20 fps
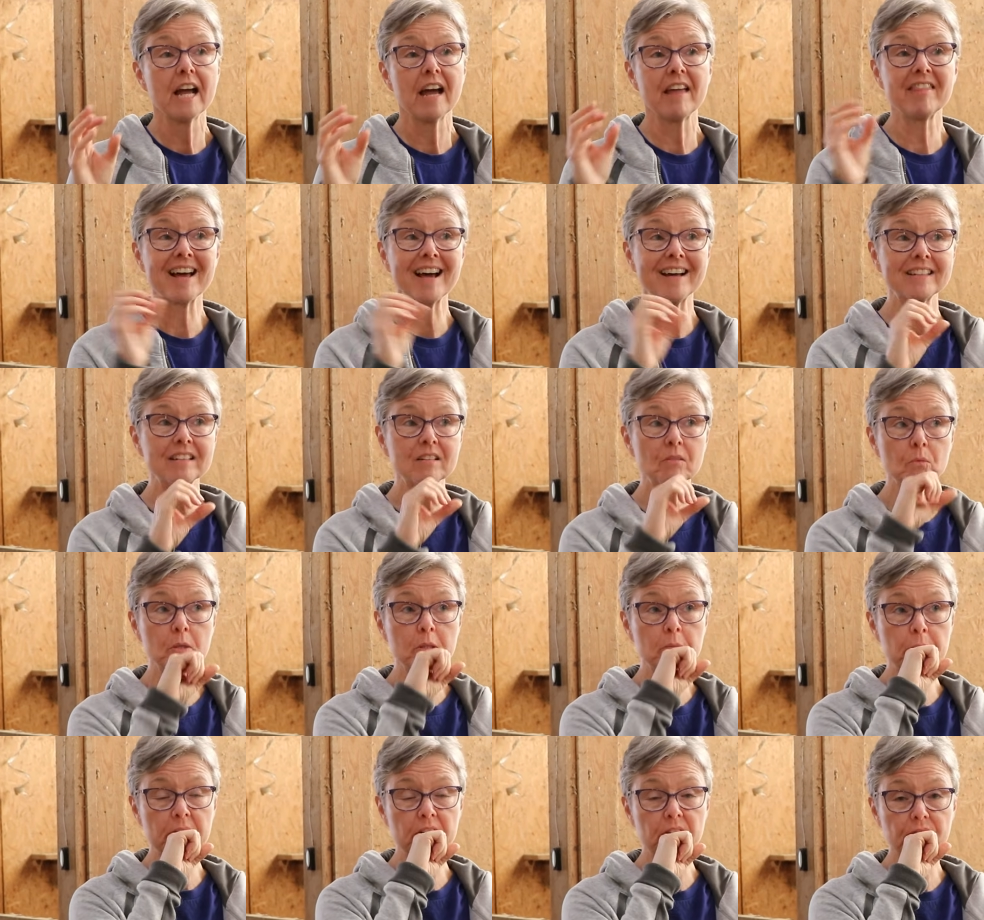And that
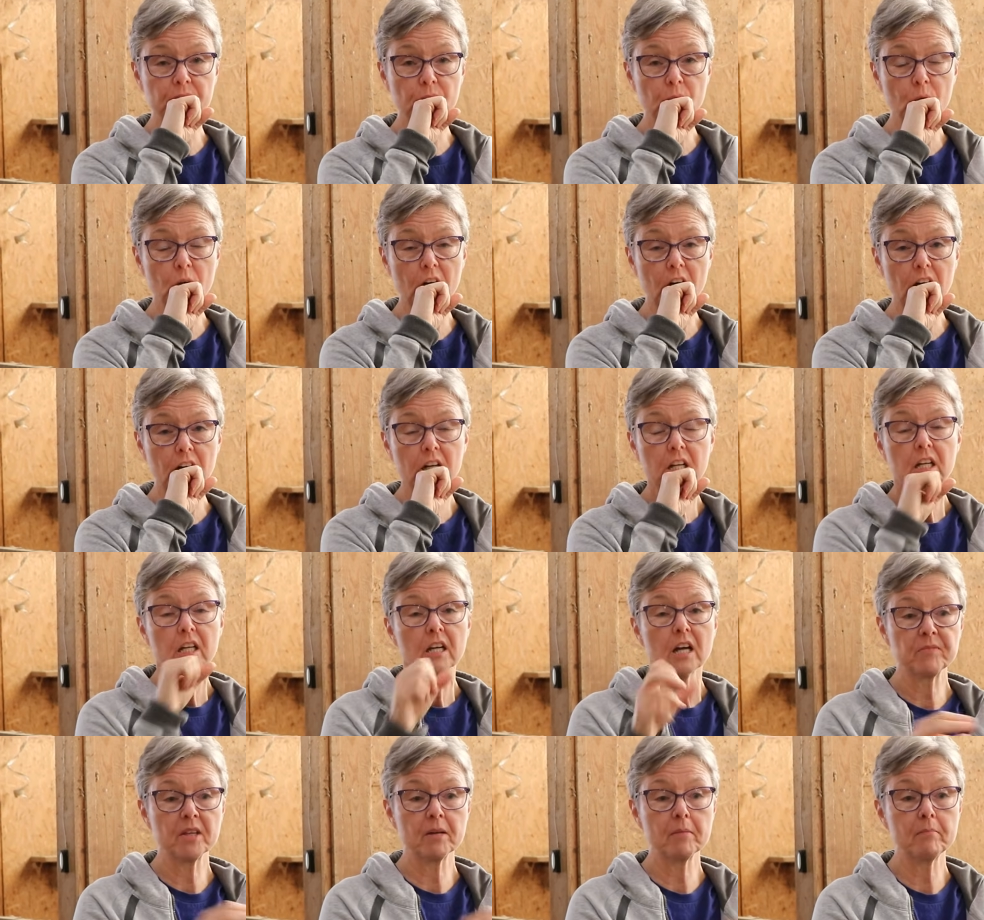would be for
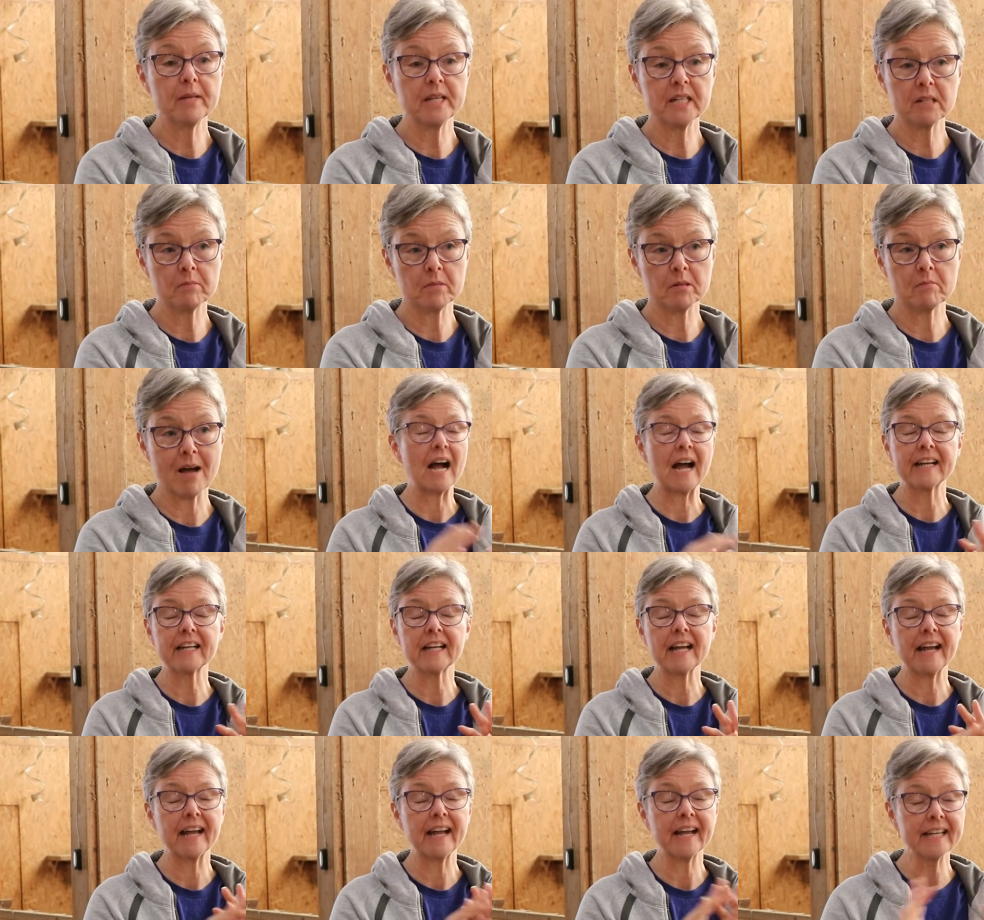the minimum. I
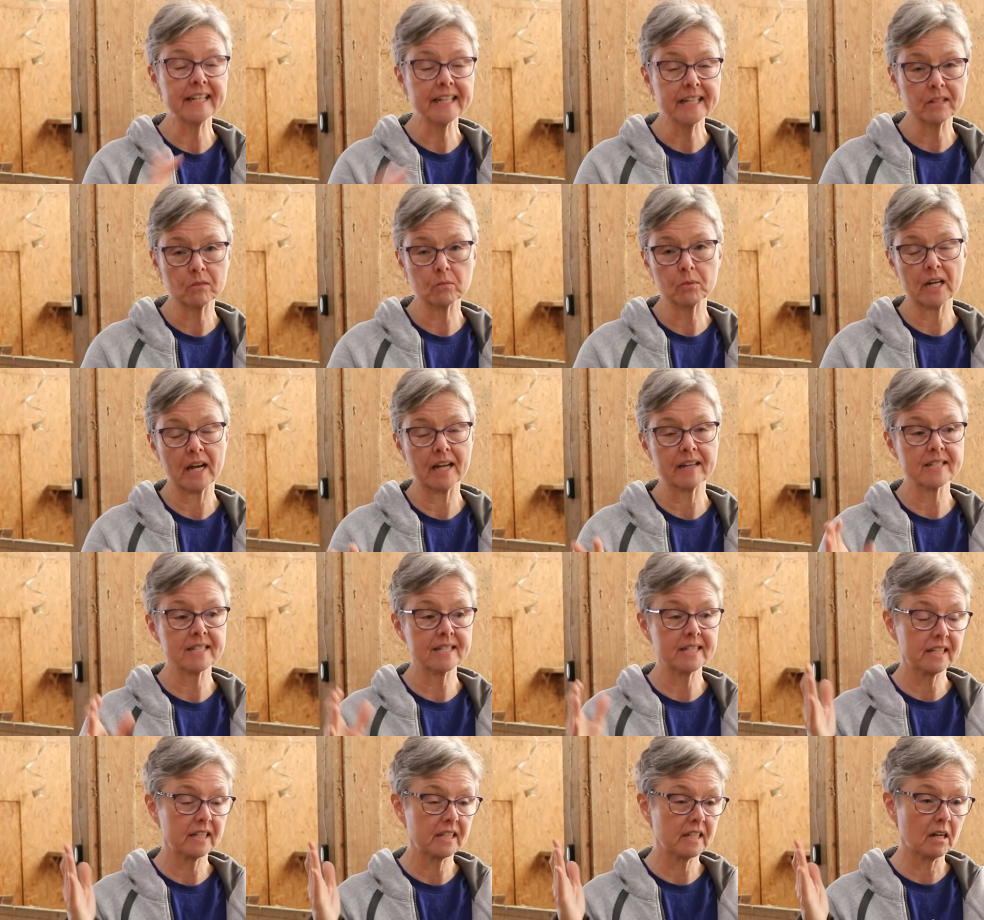hate it when I
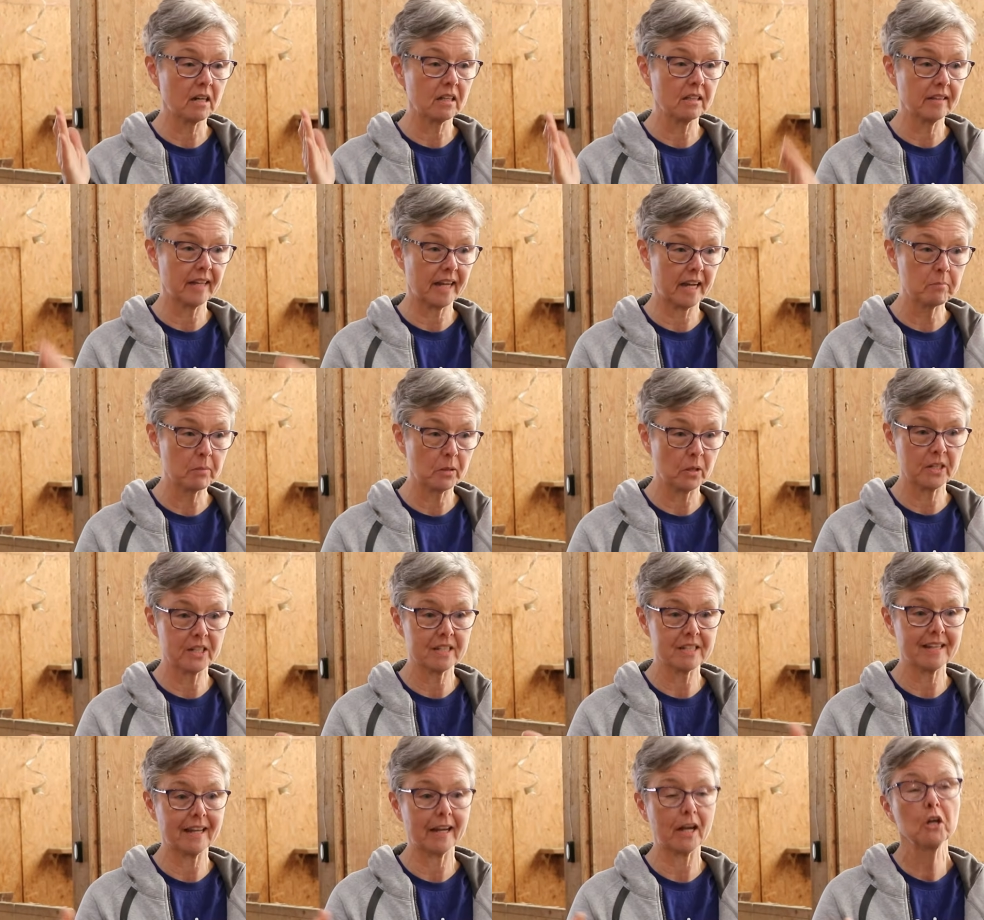see a label
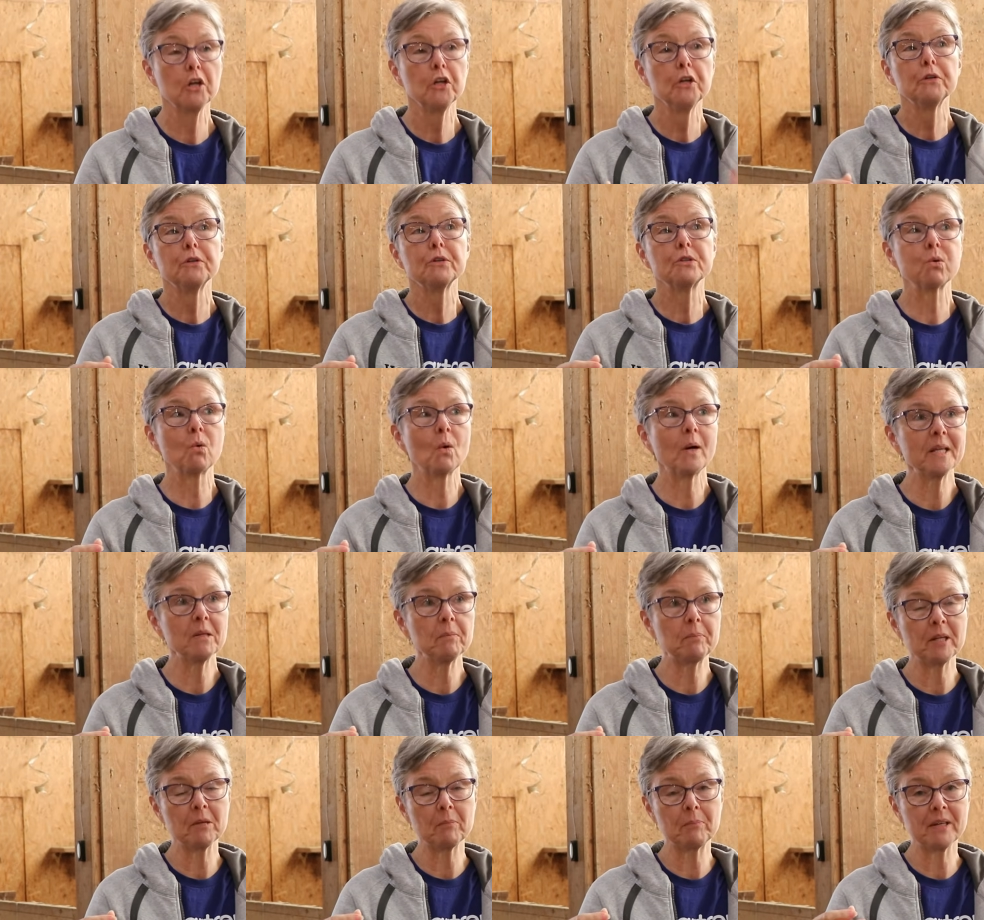that's like 20
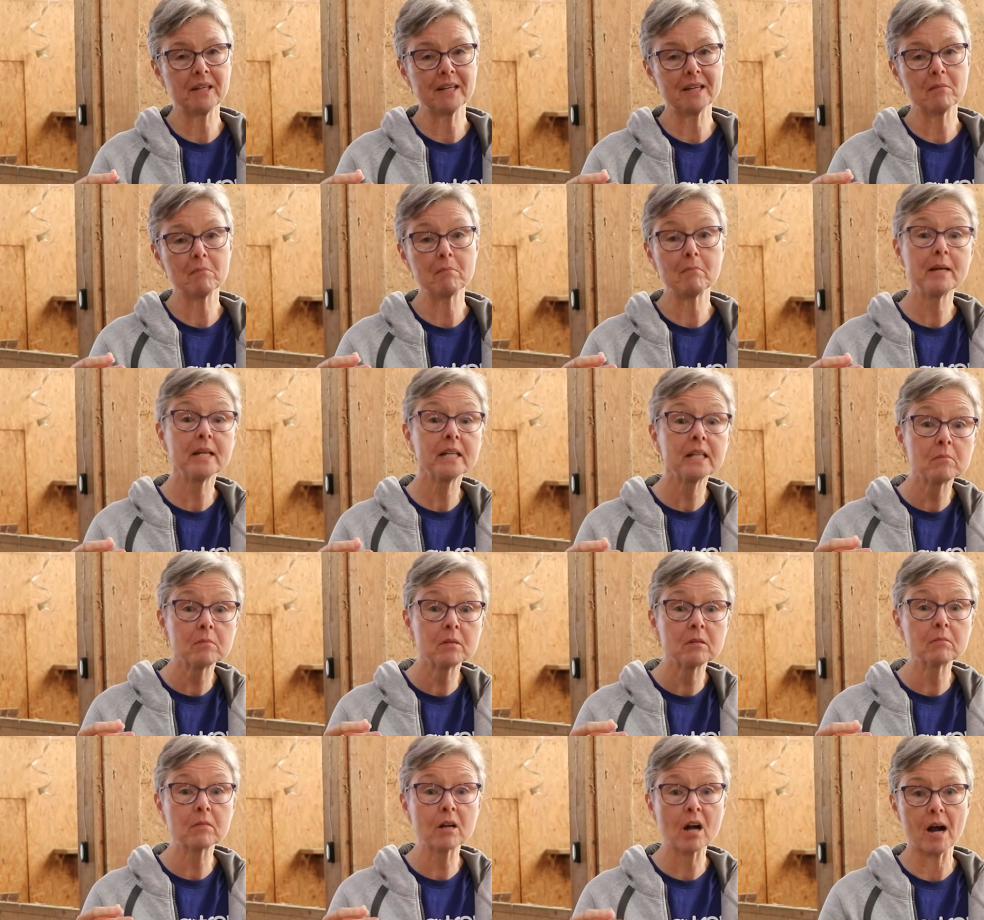ppm
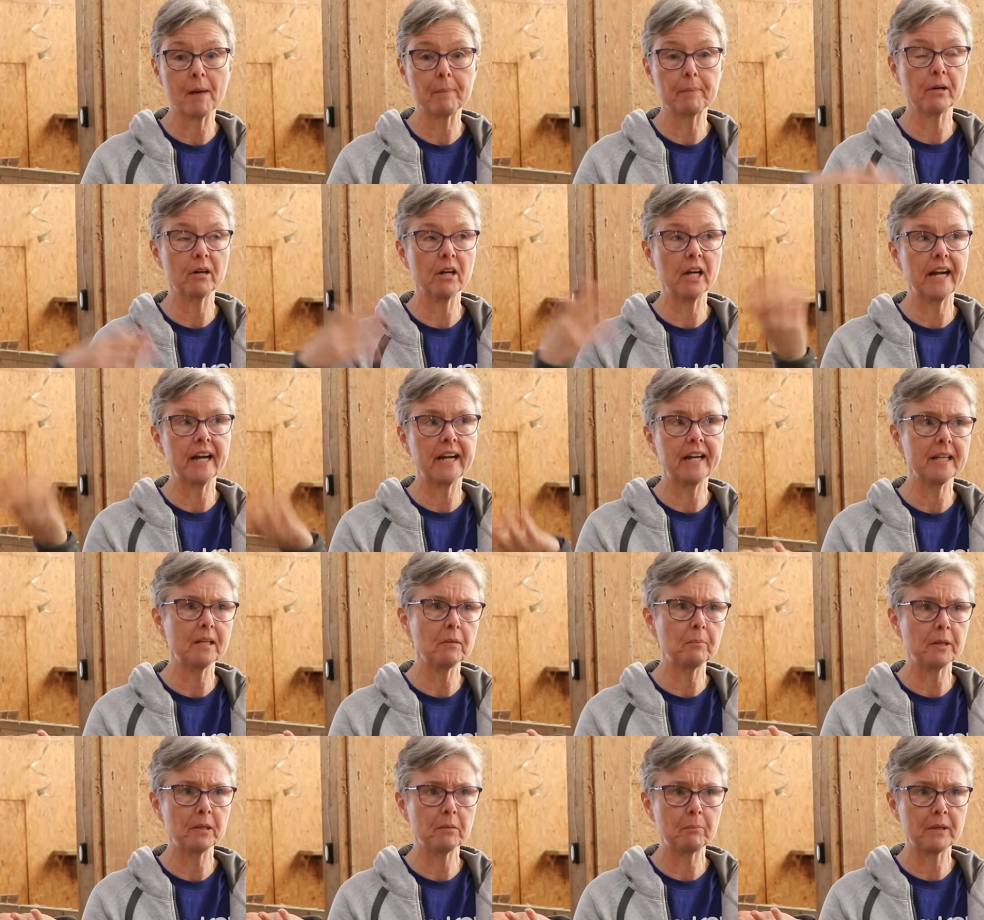minimum copper,
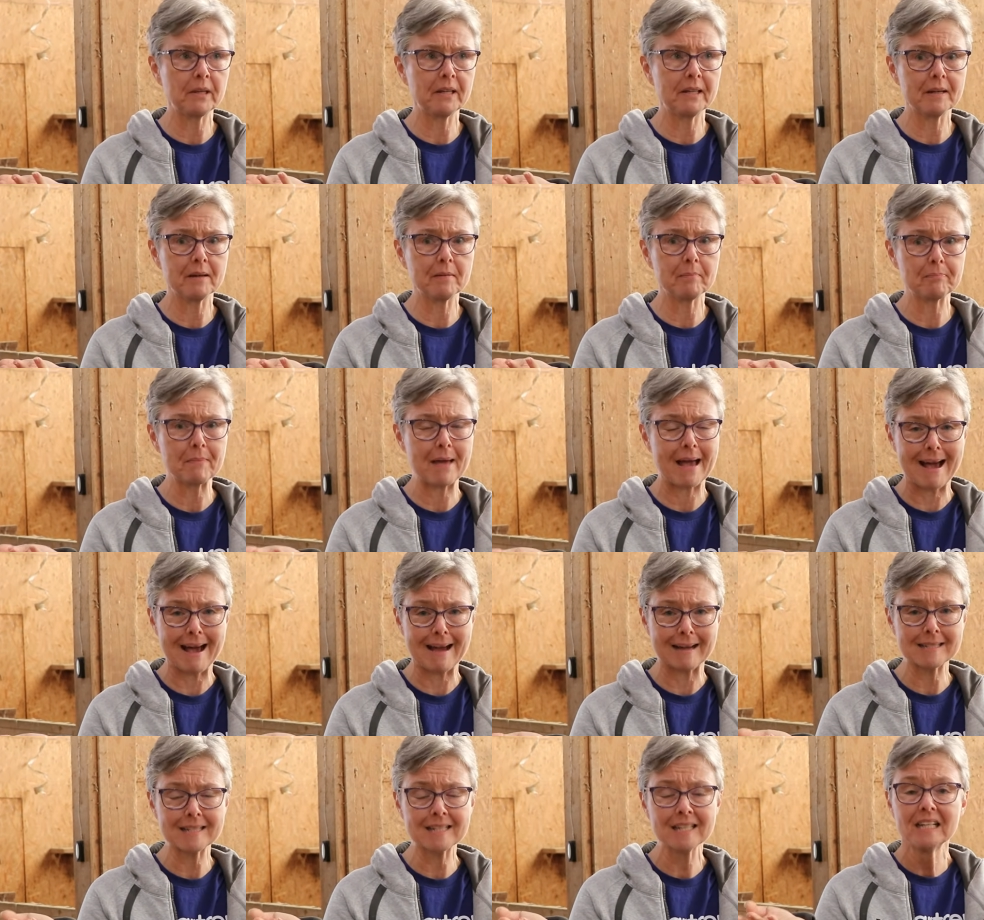80 ppm
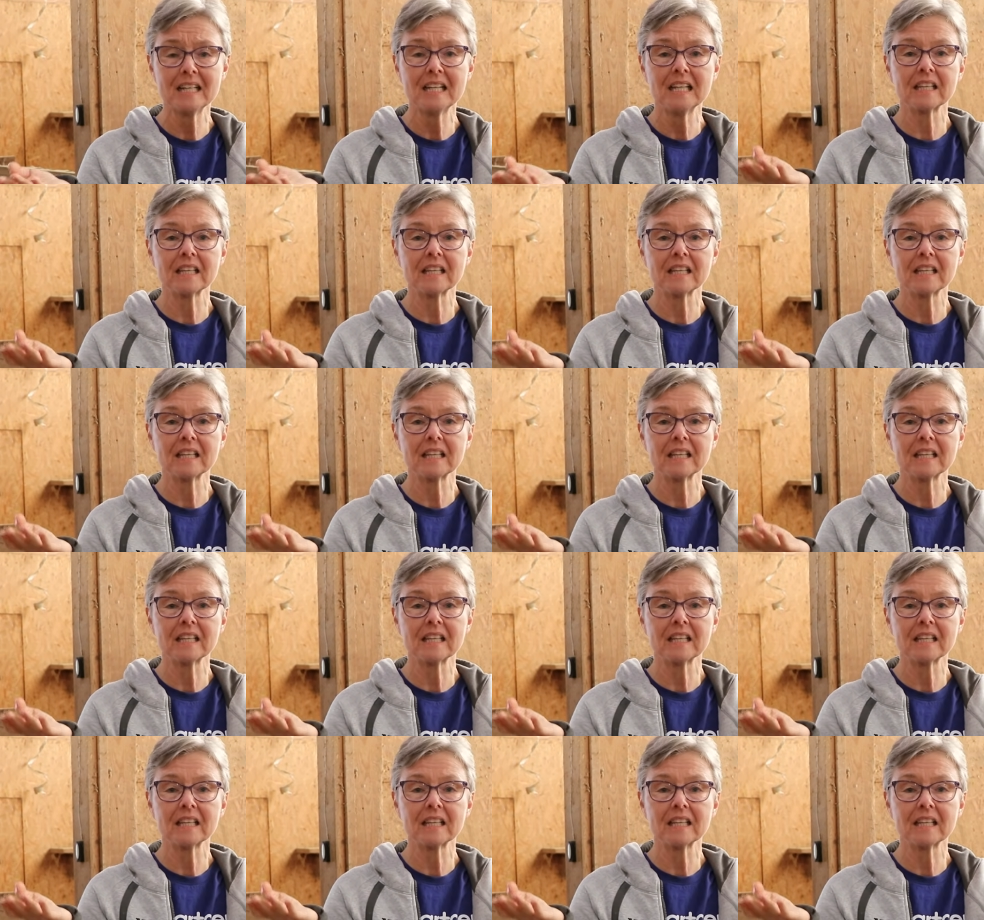max.